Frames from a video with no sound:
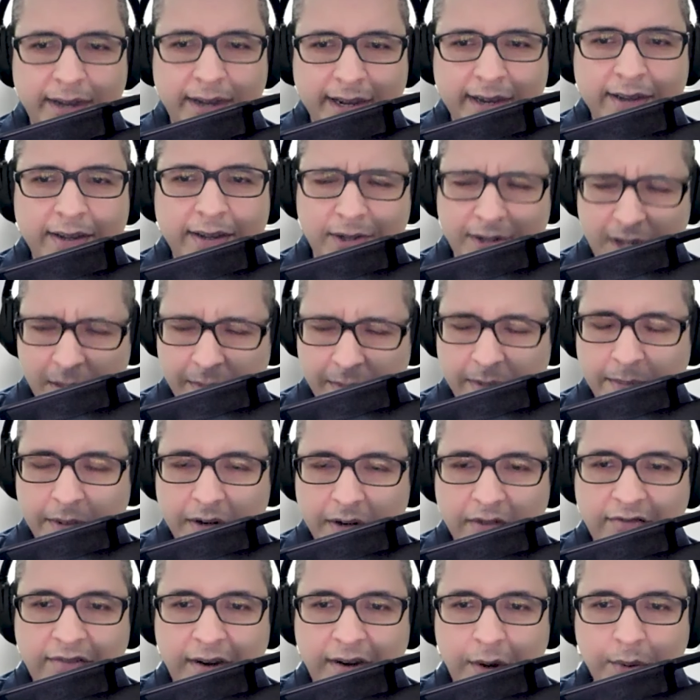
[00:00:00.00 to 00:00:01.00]
Yeah, you'll be
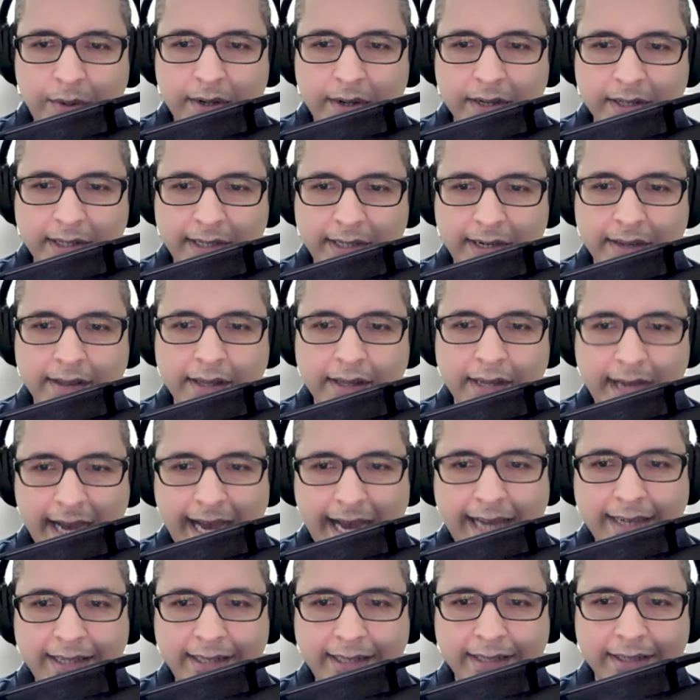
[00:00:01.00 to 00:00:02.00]
more focused on the
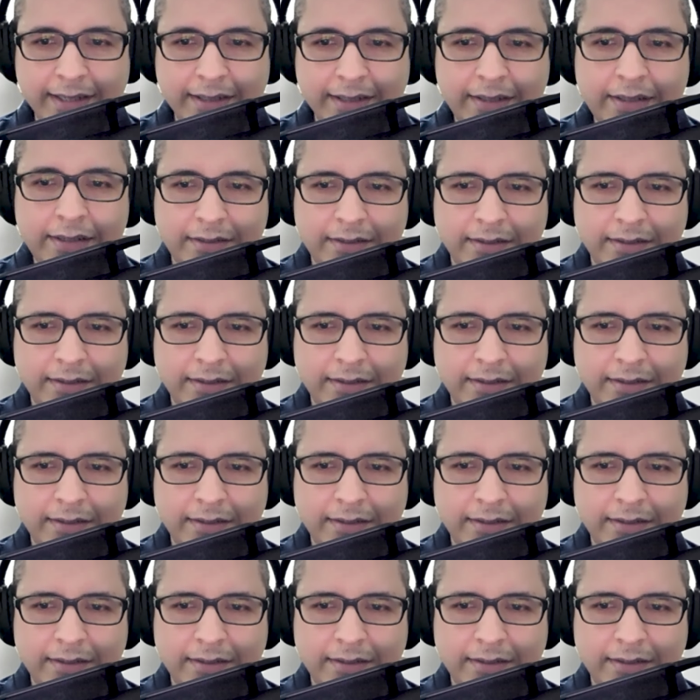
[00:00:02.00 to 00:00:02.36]
content,